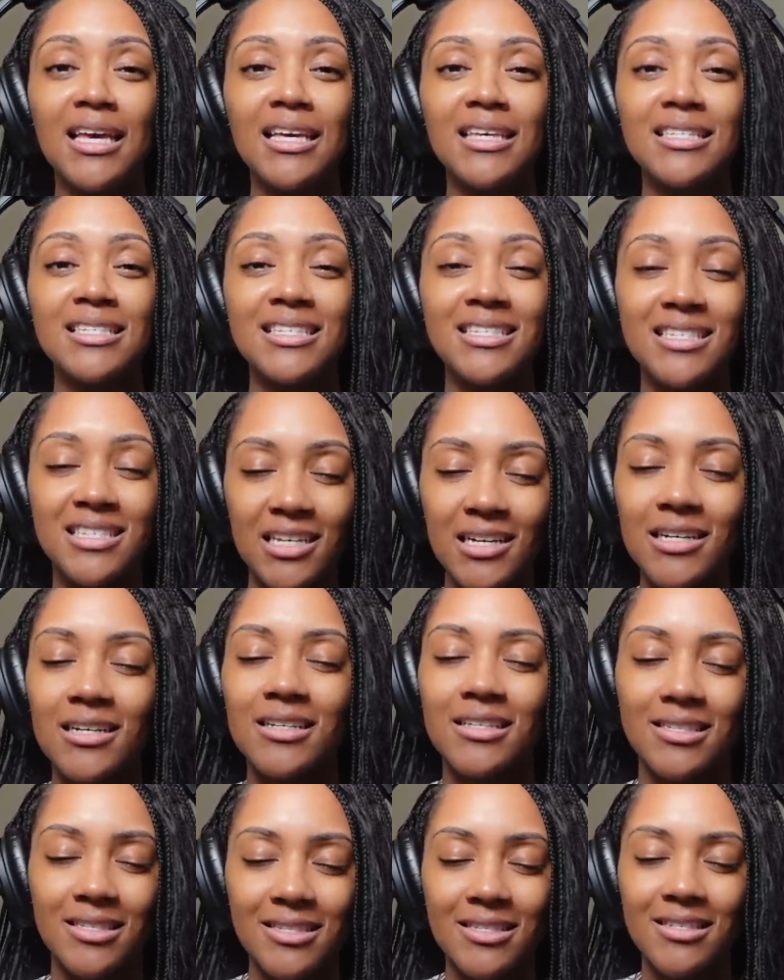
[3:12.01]

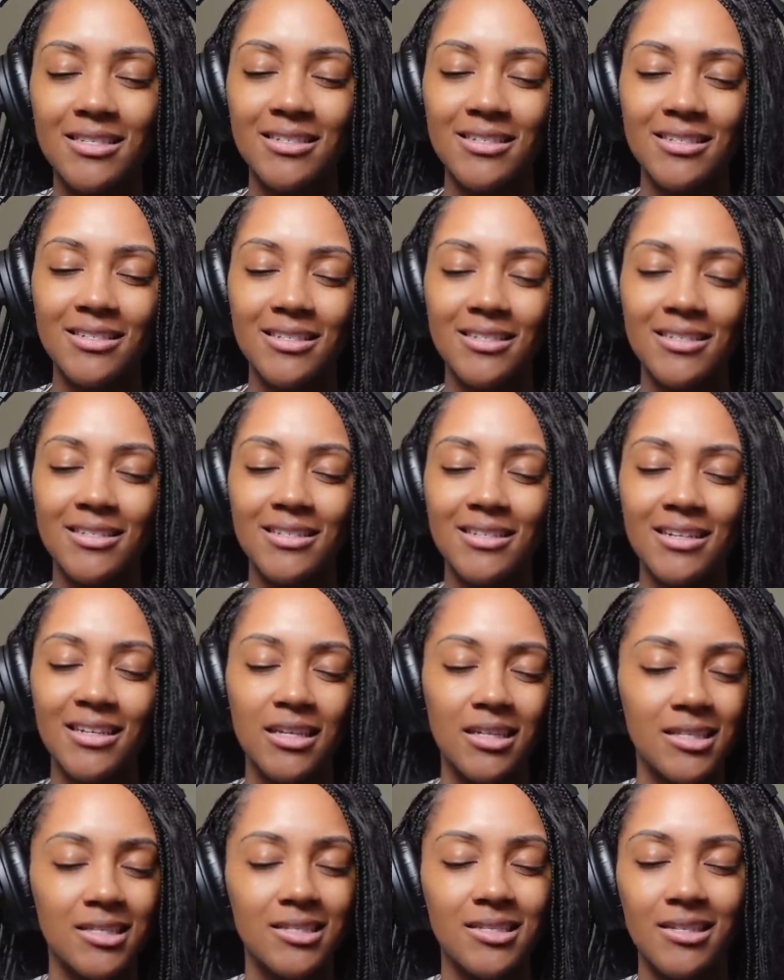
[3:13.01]
sucks.
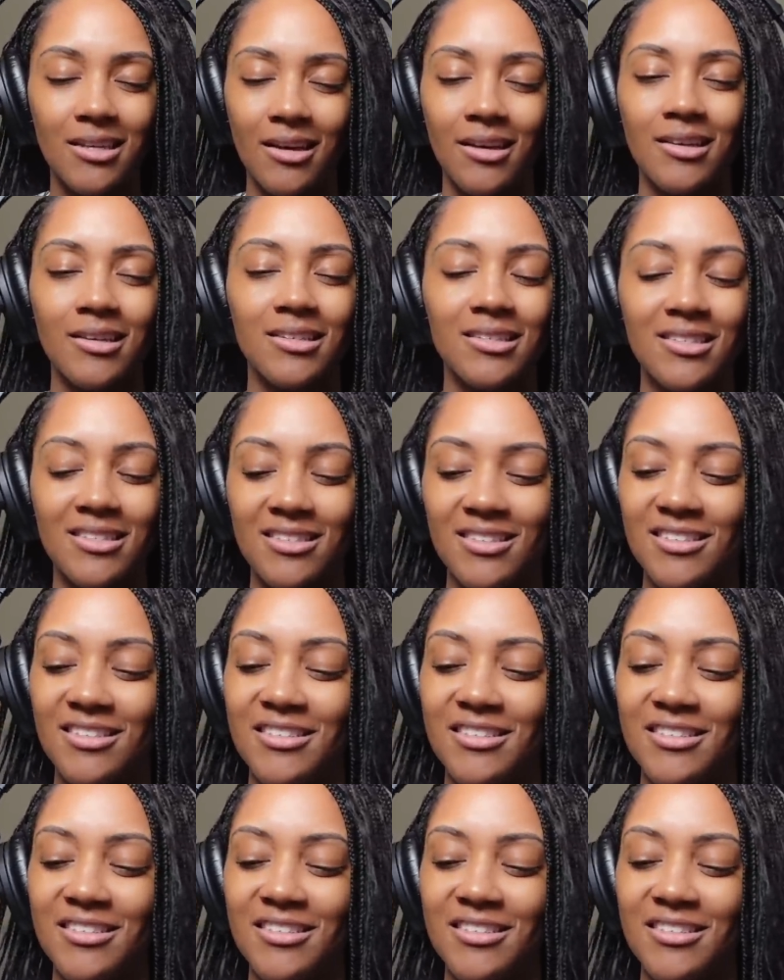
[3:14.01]
It sucks.